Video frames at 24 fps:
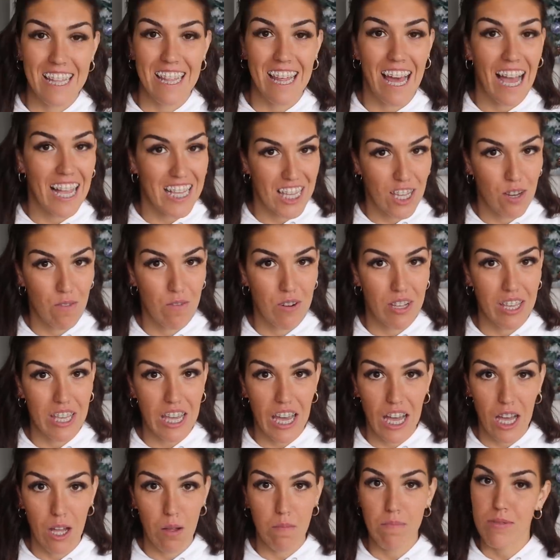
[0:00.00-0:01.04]
that can really
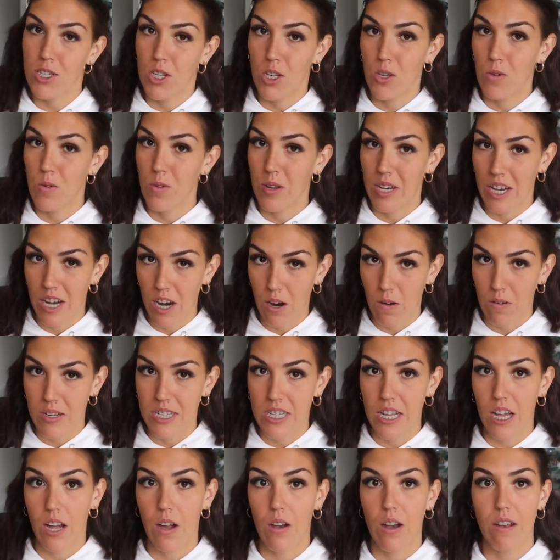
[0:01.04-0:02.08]
help to narrow it
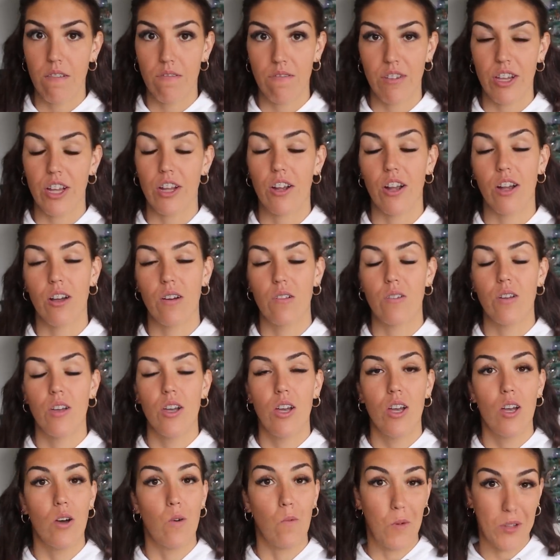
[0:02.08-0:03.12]
down and figure out
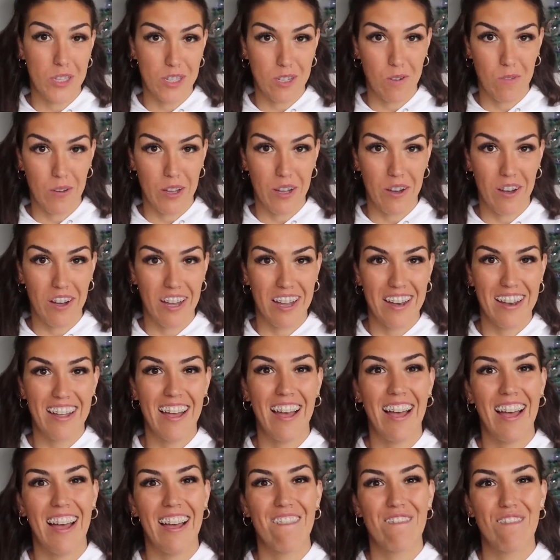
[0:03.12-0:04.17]
what's going on
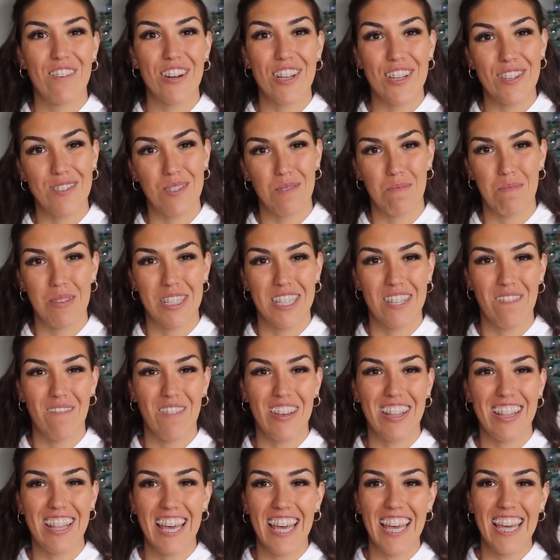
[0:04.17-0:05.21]
for you
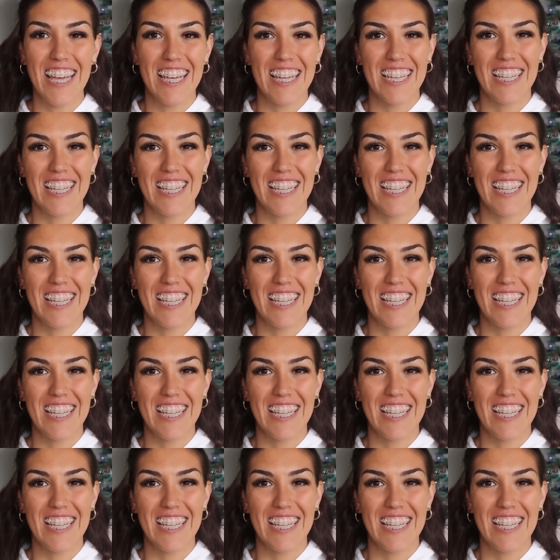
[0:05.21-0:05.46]
specifically.